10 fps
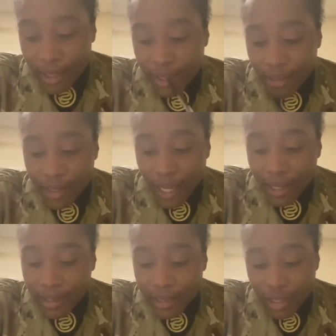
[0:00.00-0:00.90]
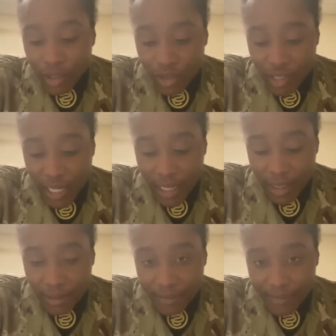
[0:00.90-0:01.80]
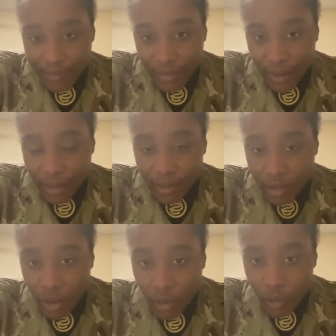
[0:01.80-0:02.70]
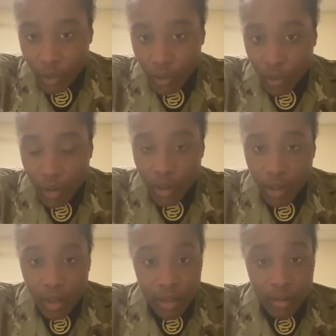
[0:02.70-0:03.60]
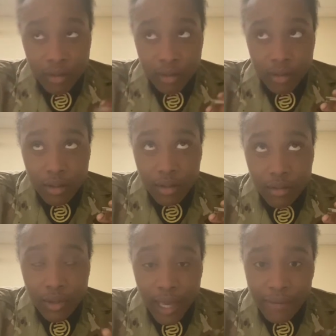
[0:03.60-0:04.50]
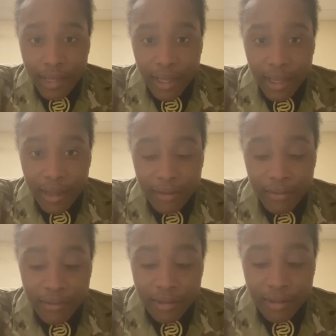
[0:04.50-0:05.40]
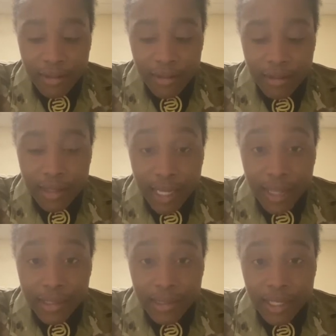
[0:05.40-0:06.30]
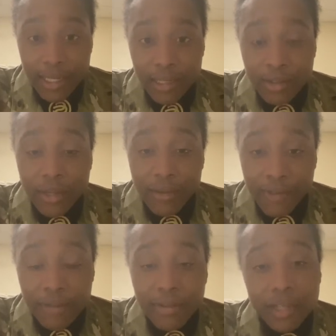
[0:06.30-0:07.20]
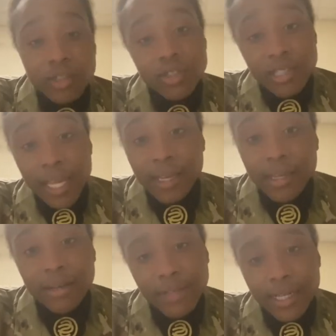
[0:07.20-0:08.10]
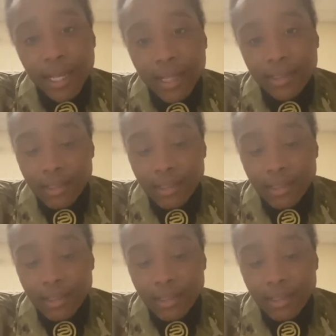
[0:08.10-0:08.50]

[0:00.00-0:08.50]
Knowledge and understanding. So you have to have the knowledge and you have to have an understanding of that knowledge.